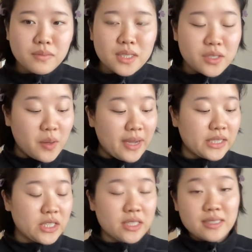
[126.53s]
So I
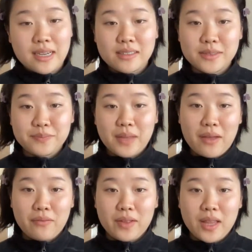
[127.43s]
don't know.
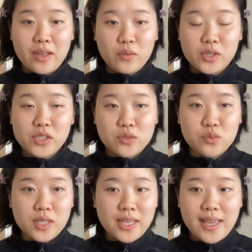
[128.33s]
I feel like we're just
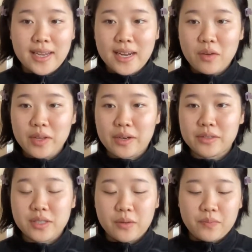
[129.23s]
really hanging out
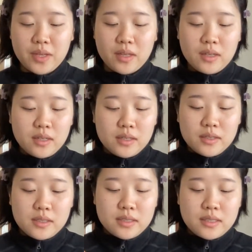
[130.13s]
here. So
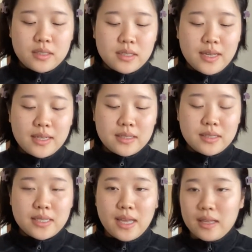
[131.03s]
today's
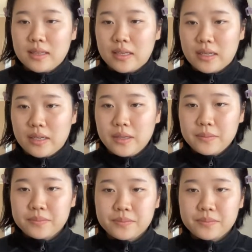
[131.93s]
daily.